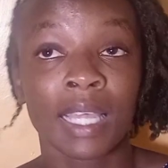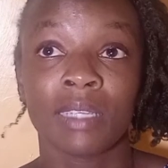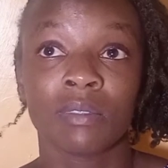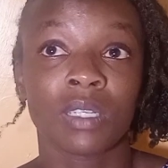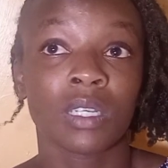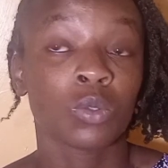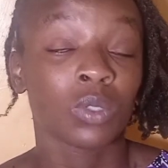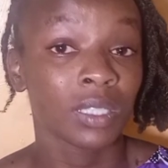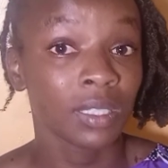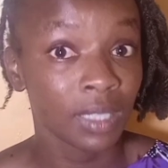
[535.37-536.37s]
they've started to
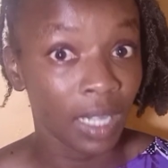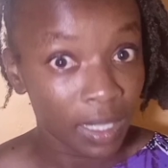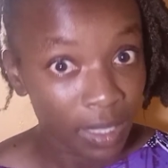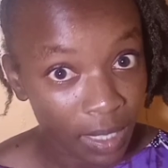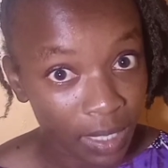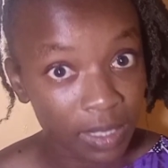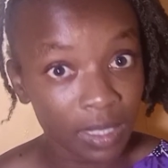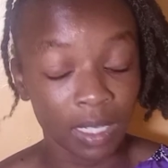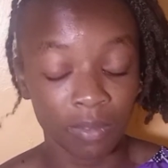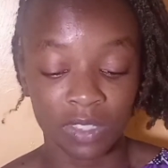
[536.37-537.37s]
understand things,
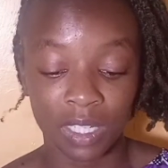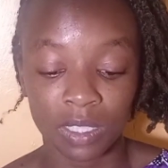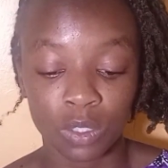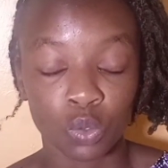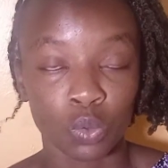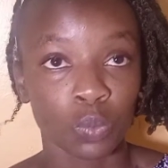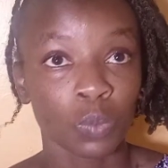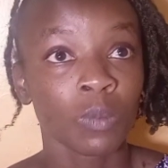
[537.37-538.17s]
they have started to